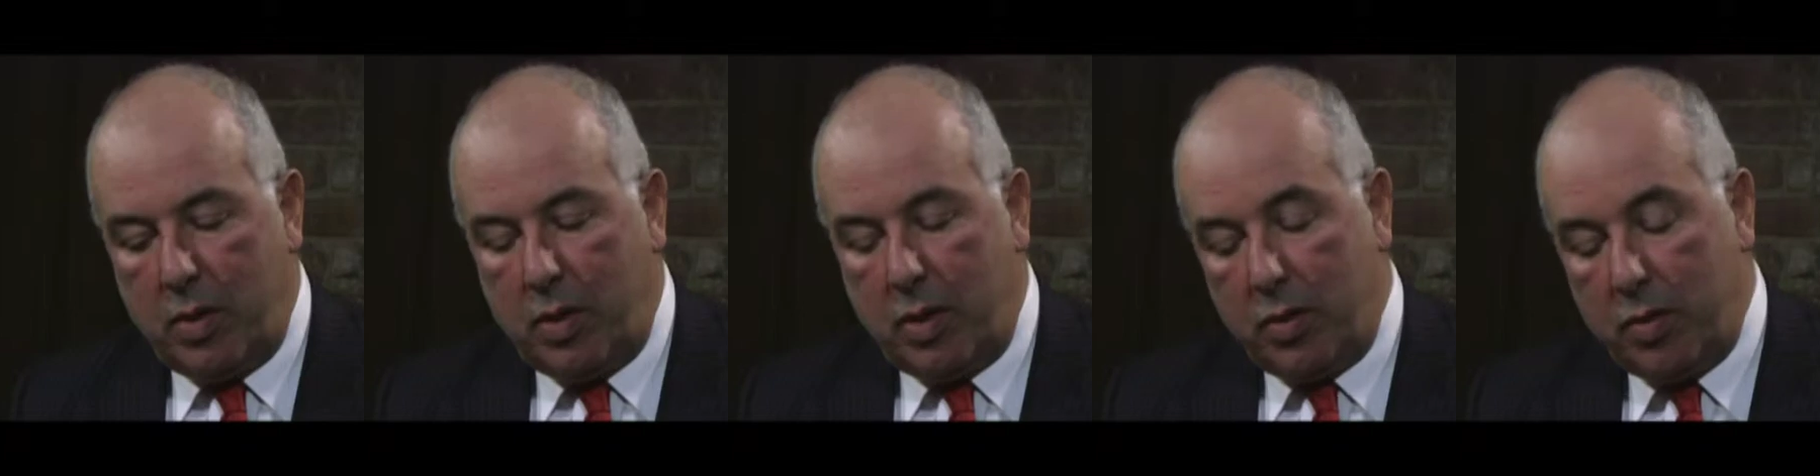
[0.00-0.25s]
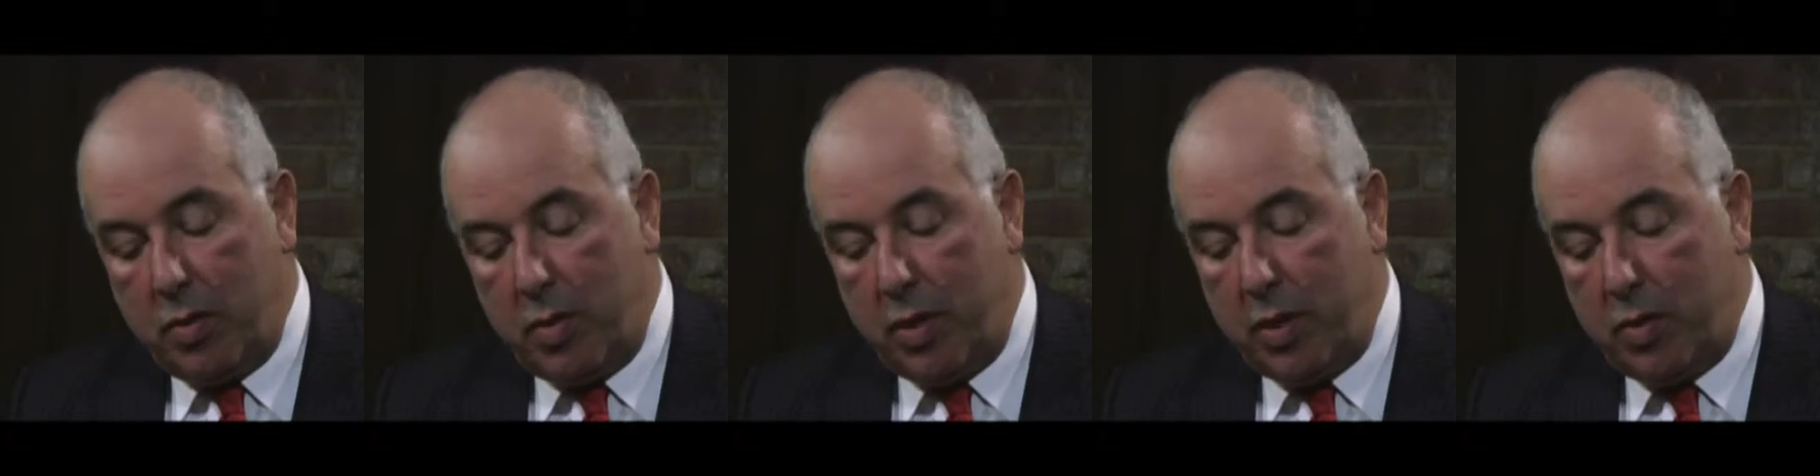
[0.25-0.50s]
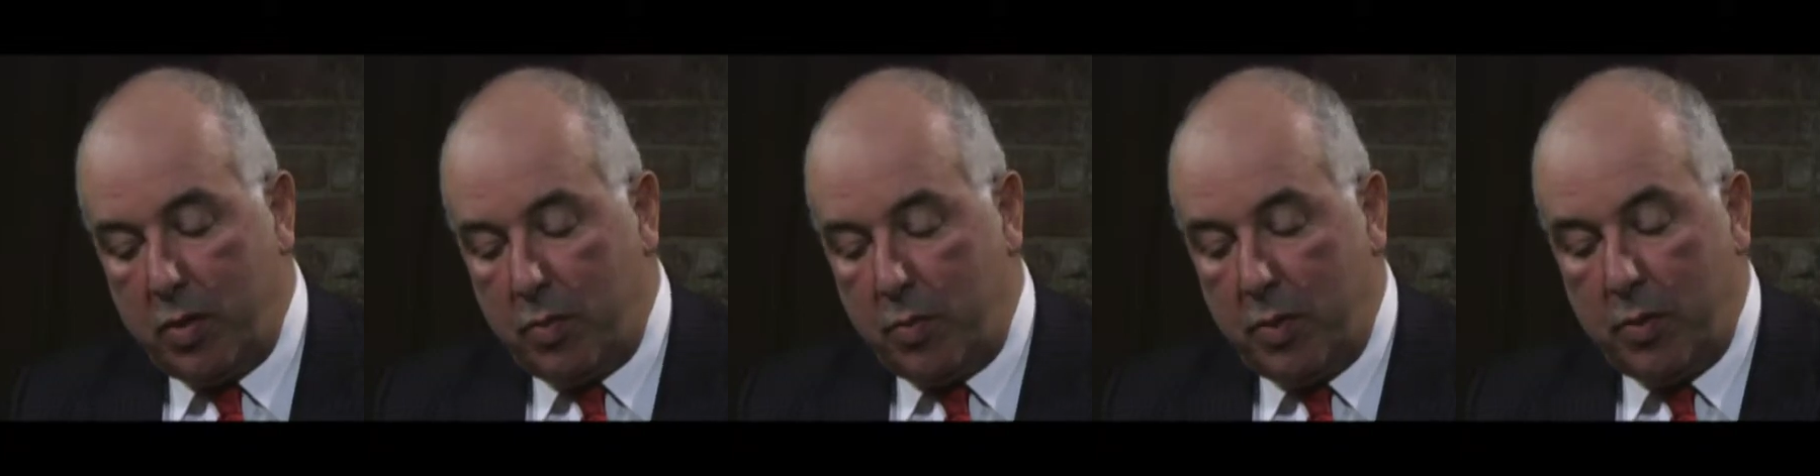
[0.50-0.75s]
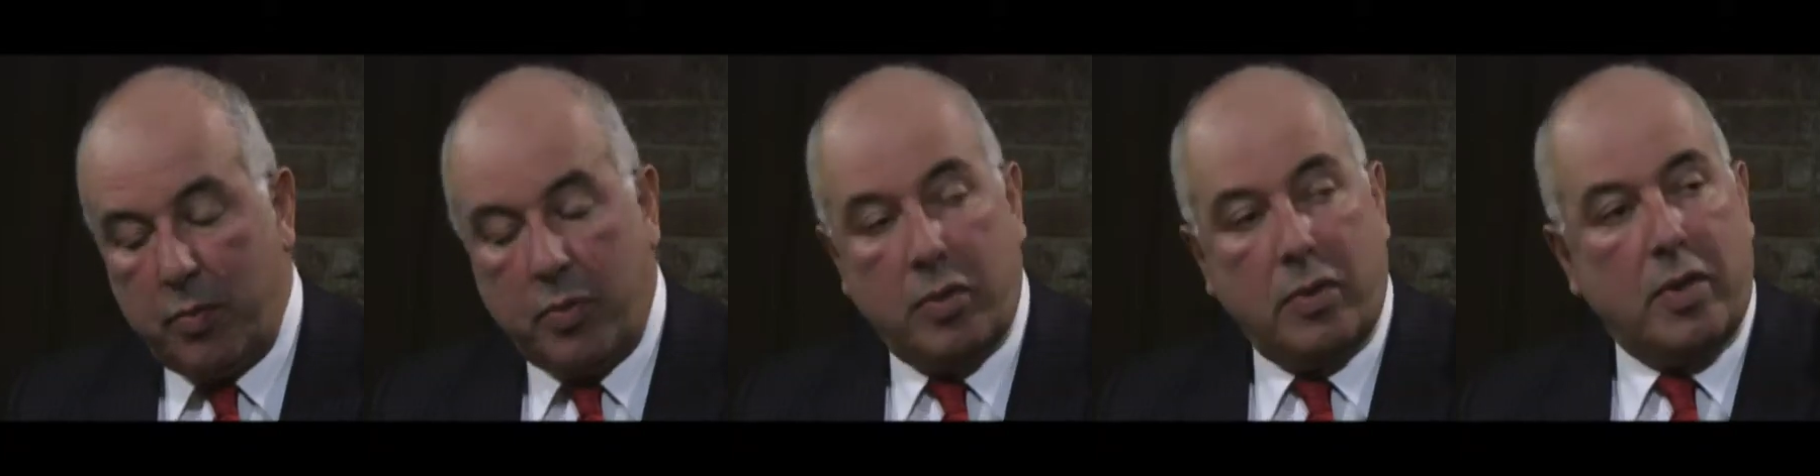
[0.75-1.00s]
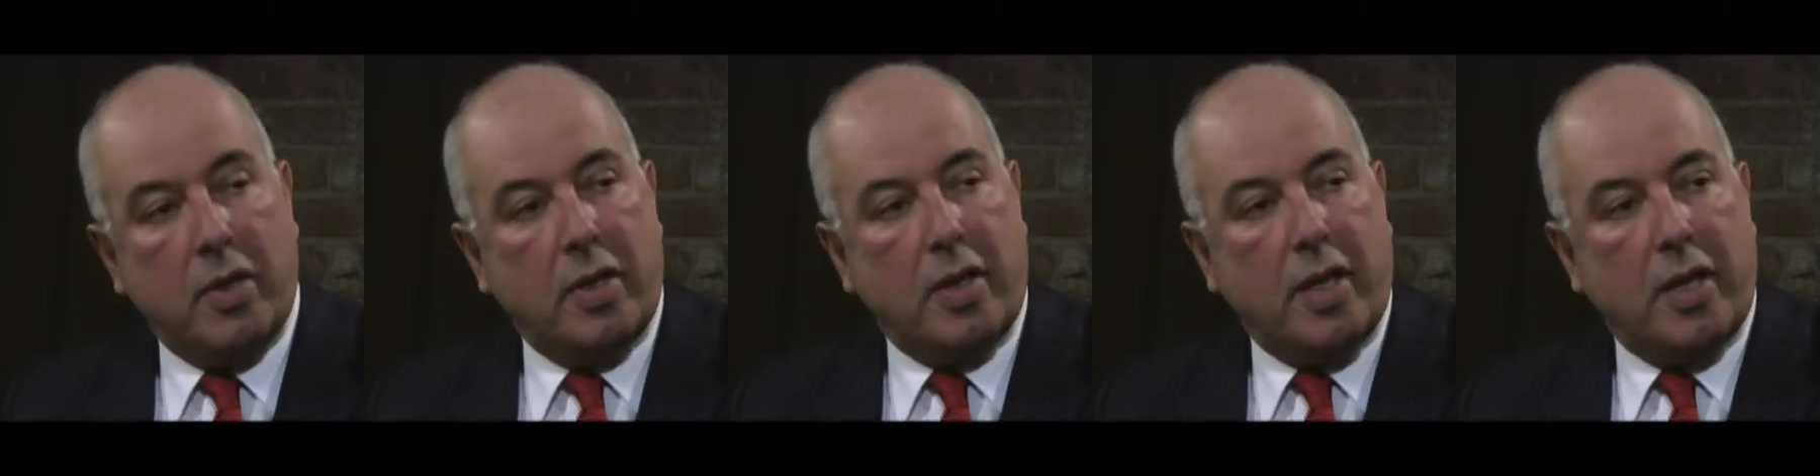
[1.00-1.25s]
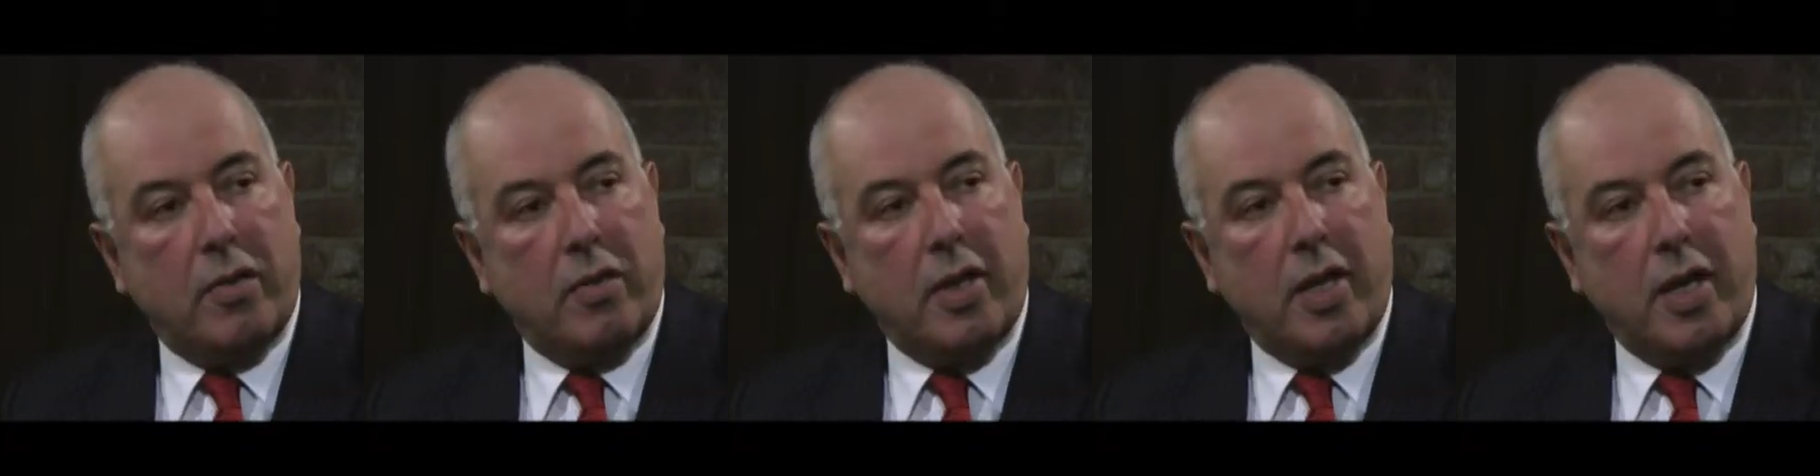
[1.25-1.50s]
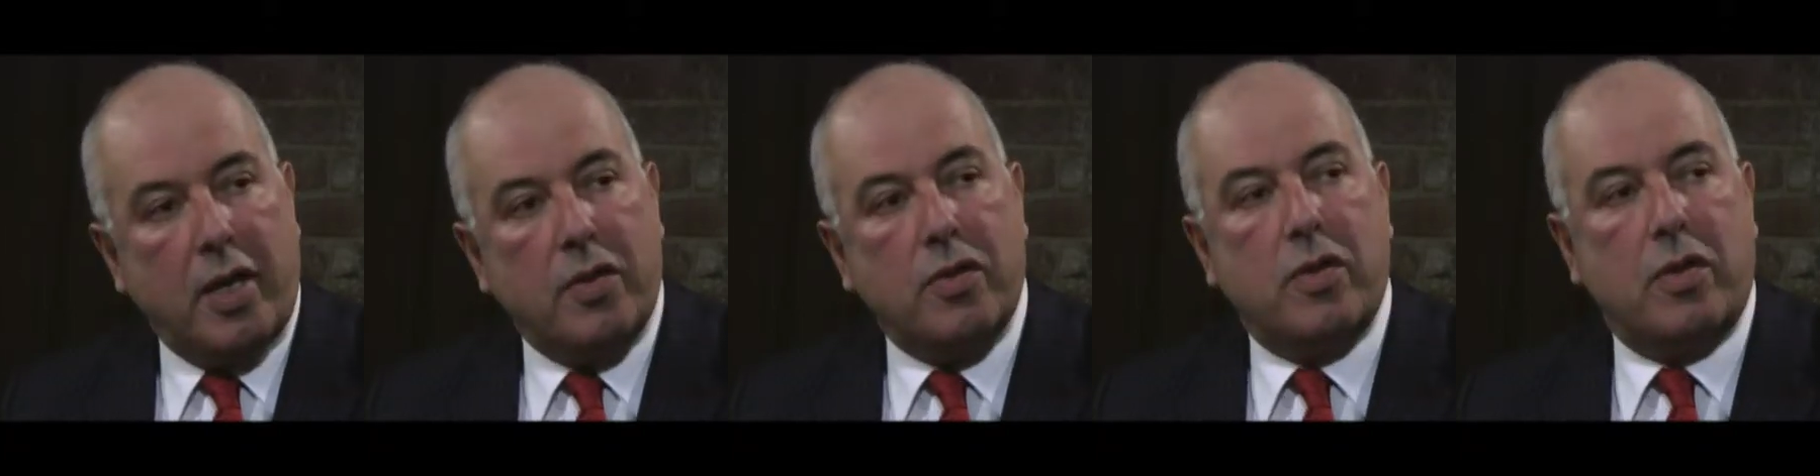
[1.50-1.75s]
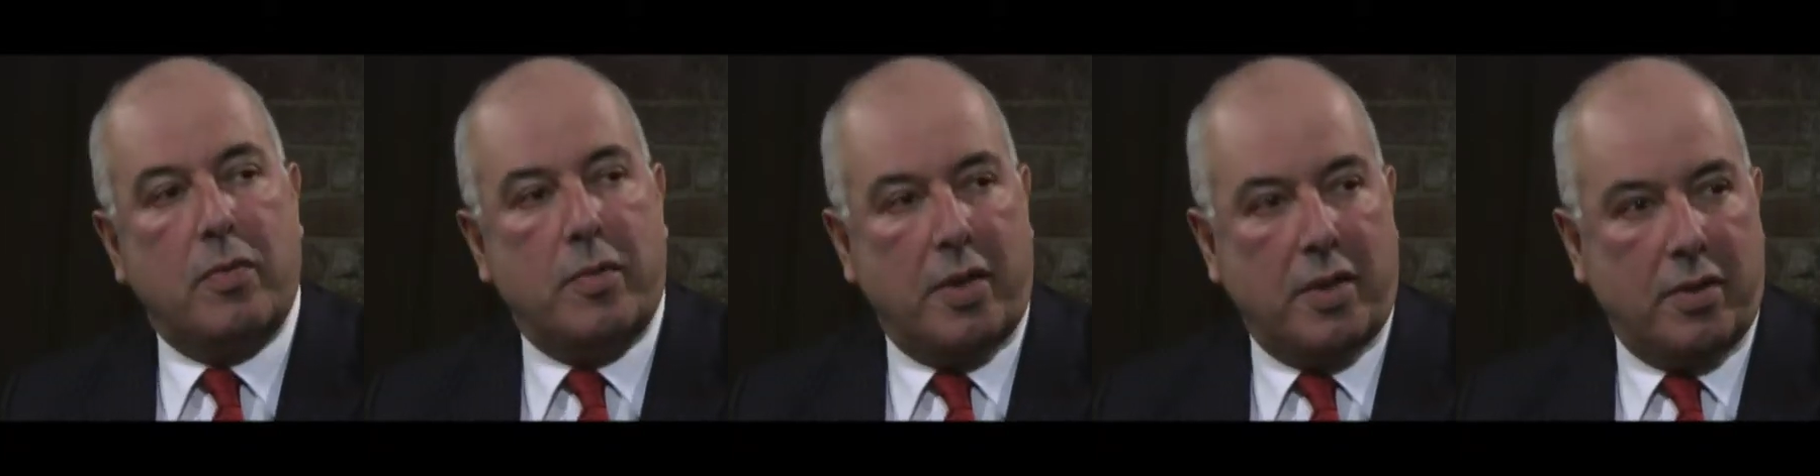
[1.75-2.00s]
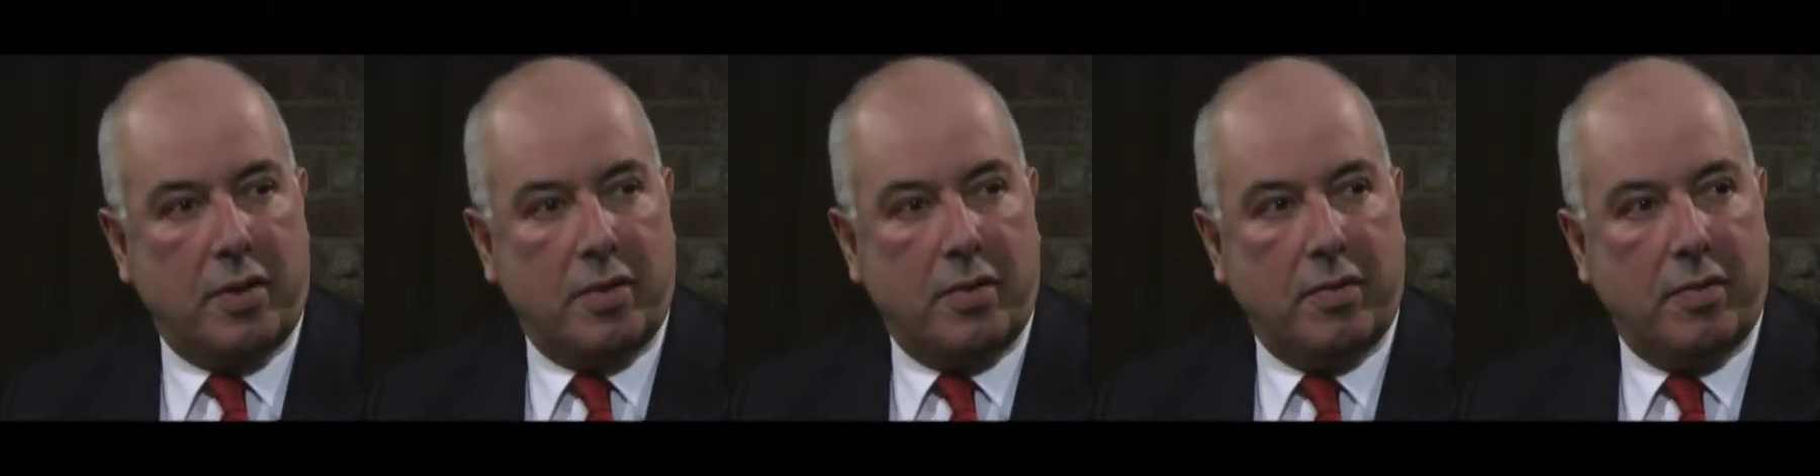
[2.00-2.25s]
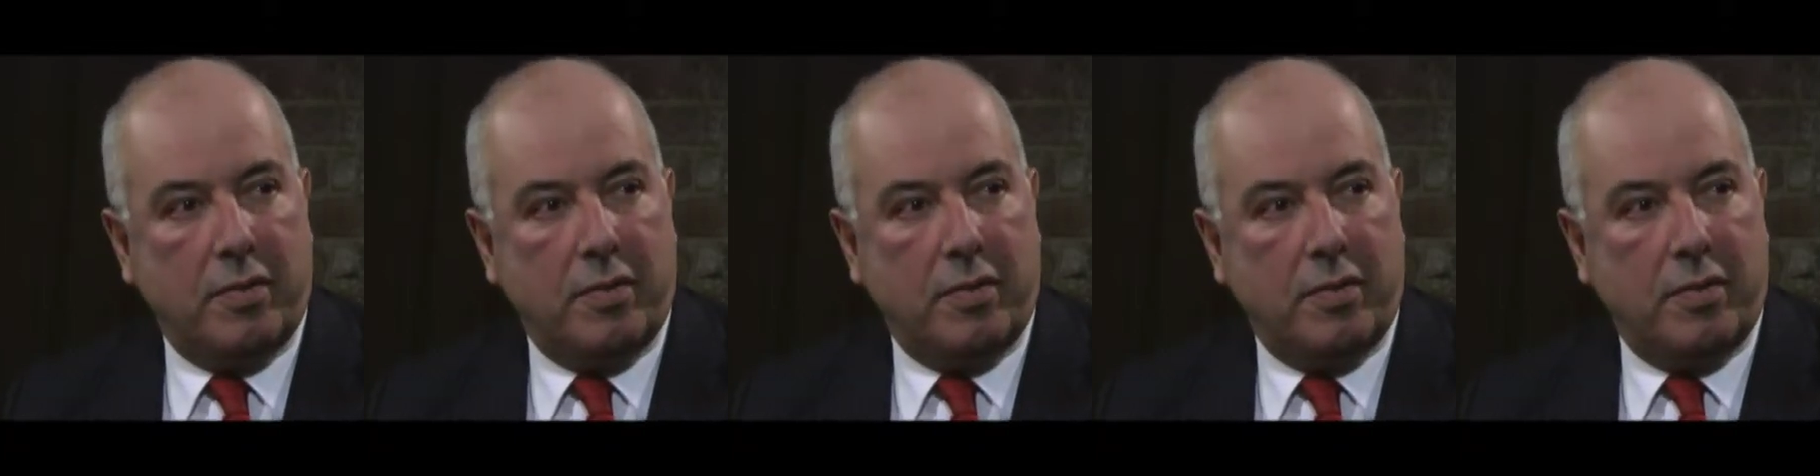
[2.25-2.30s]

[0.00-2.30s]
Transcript: is going to be put in education in Brazil.